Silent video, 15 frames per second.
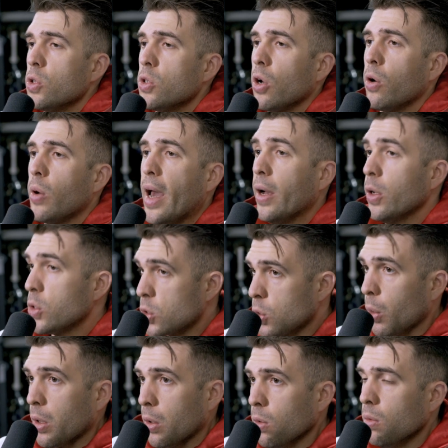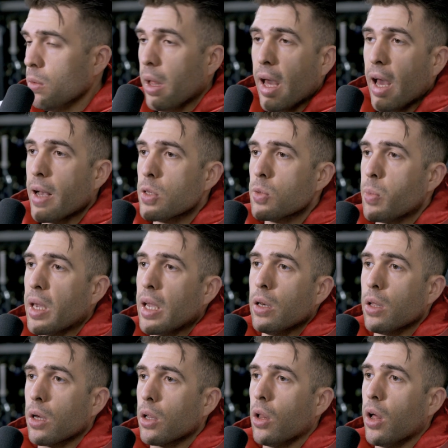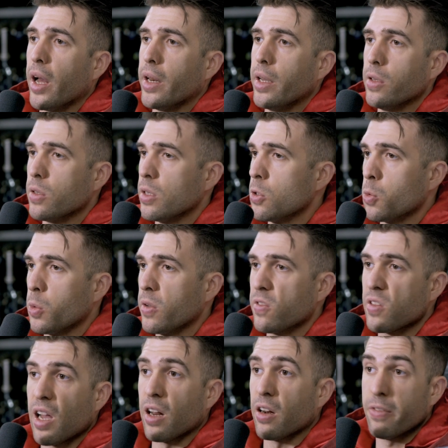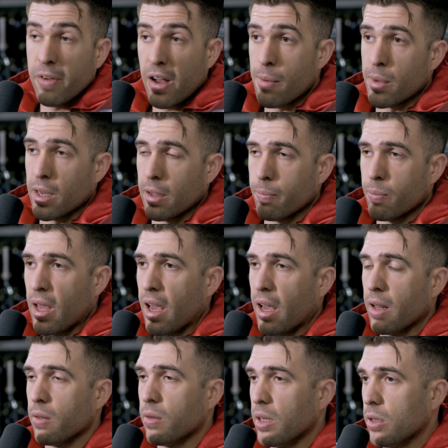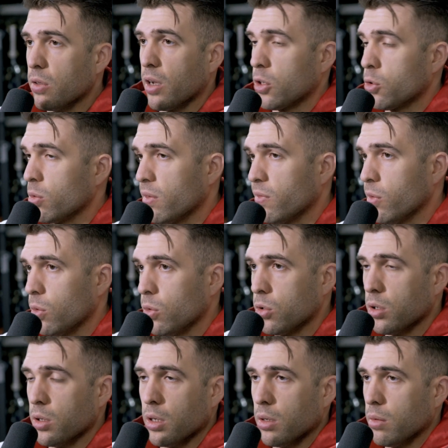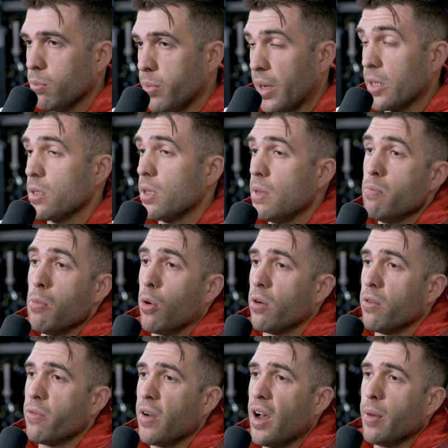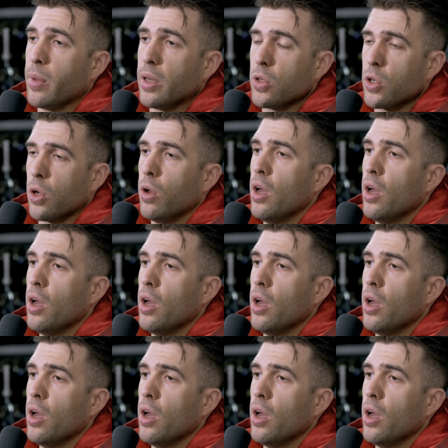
So our soil has been declining since we've started farming it and the Industrial Revolution and basically modern farming. So